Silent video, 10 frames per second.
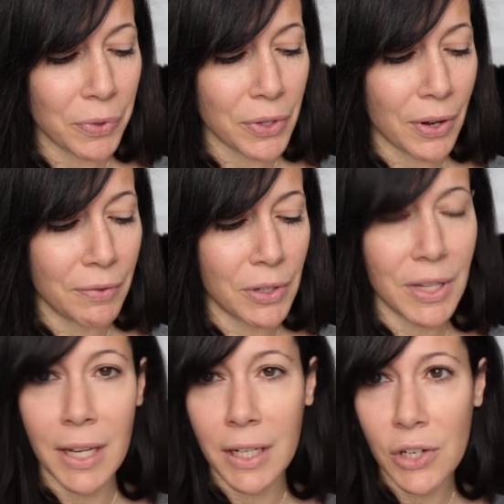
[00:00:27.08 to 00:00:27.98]
So I've just
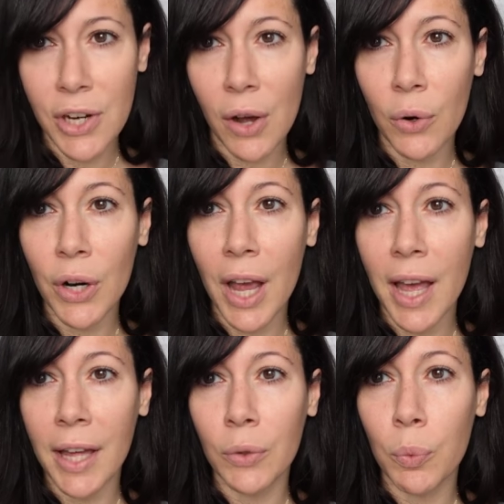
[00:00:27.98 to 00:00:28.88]
taken a shower,
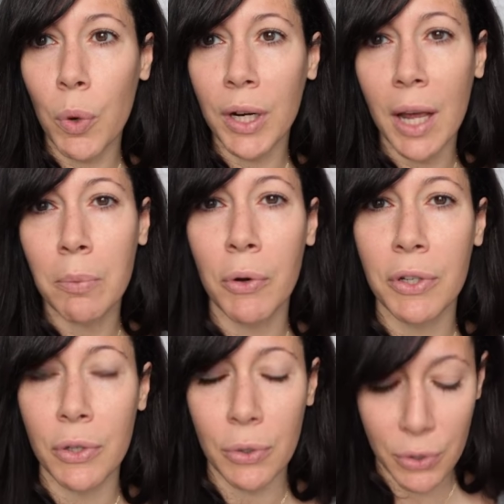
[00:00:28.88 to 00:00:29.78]
and what I'm
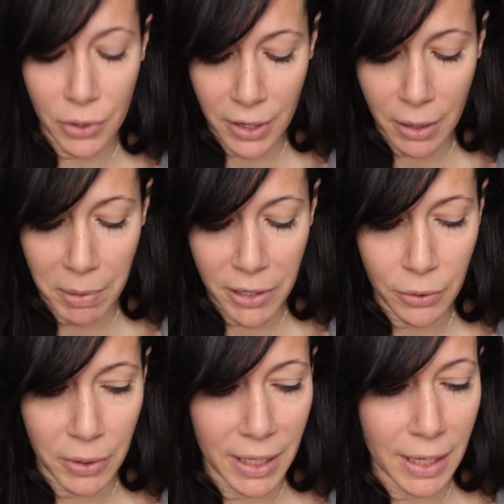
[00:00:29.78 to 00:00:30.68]
going to start out by
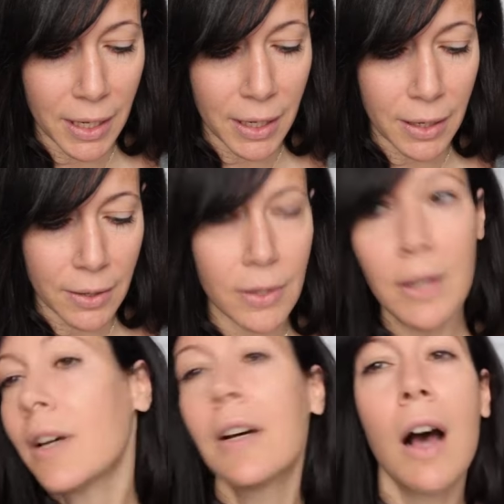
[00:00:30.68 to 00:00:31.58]
doing is
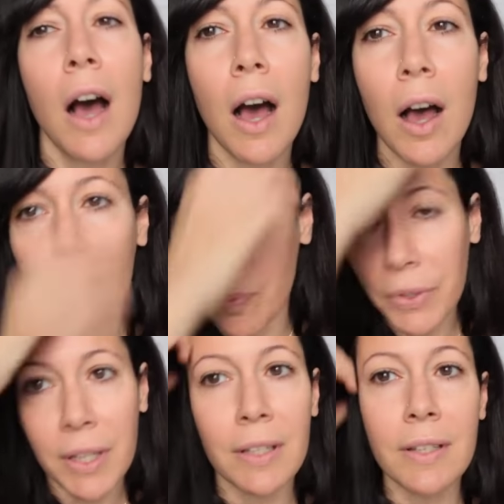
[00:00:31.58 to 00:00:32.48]

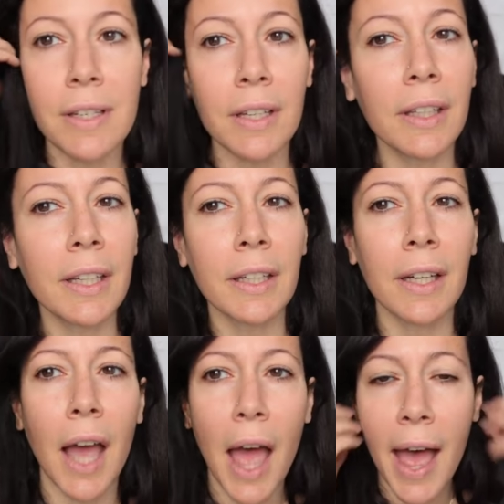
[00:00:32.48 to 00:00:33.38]

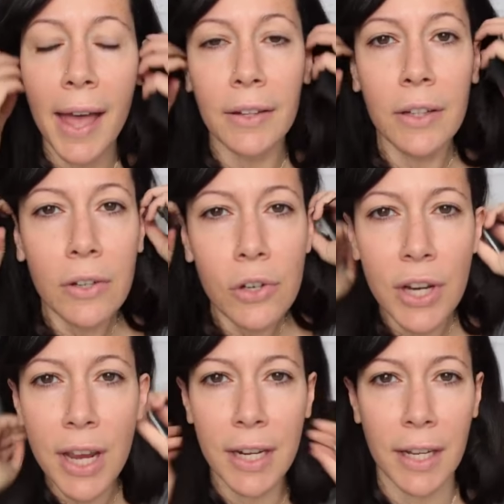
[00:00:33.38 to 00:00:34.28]
concealing and
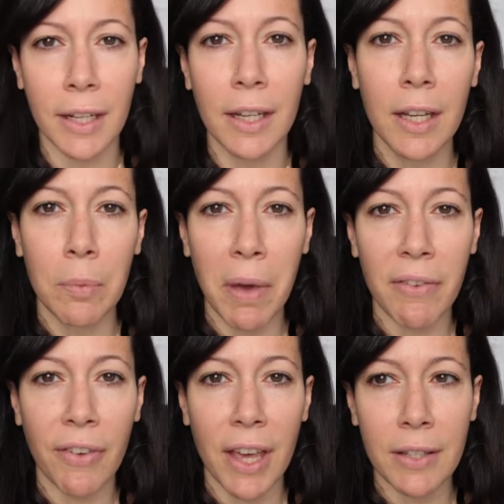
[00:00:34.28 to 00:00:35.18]
shading my
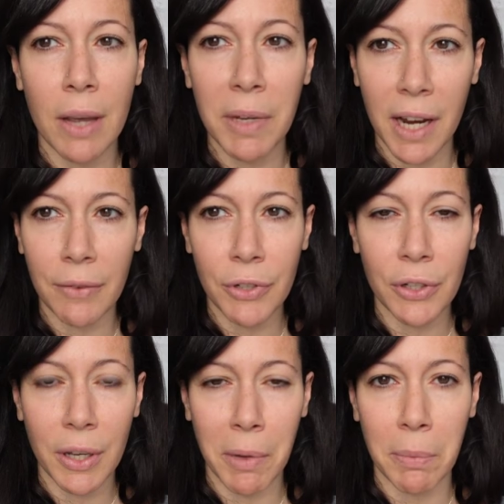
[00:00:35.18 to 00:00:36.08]
face. I'm going to have to
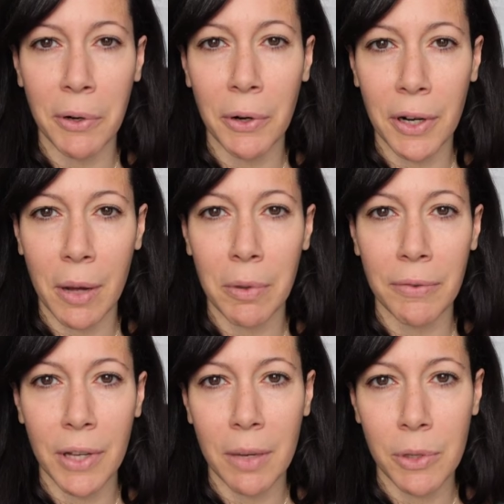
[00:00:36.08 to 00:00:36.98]
look at my mirror a couple
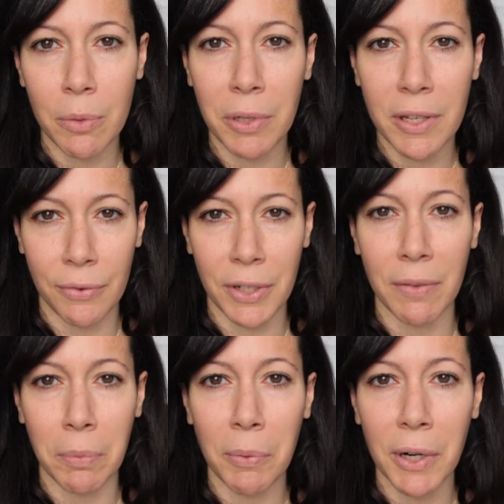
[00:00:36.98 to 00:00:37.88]
of times, so please
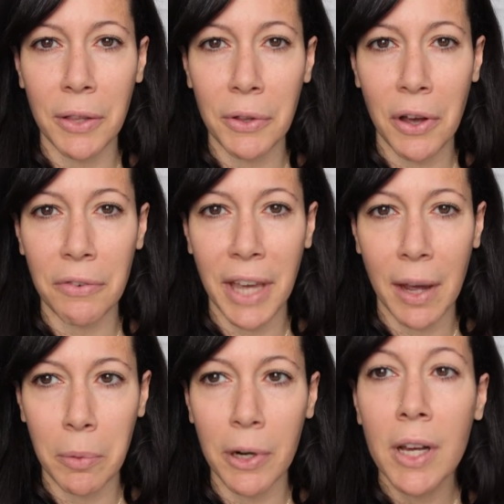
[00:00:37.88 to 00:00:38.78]
forgive me when I look off
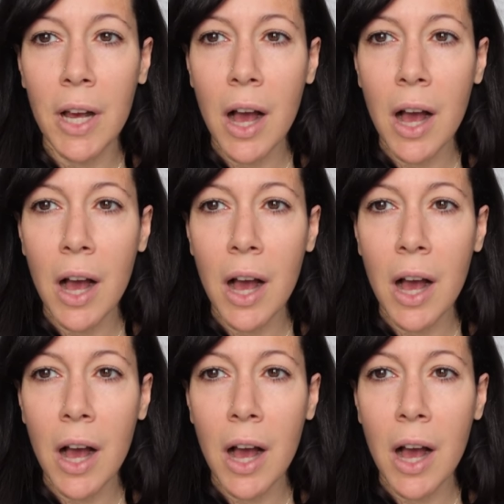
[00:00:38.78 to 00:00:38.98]
camera.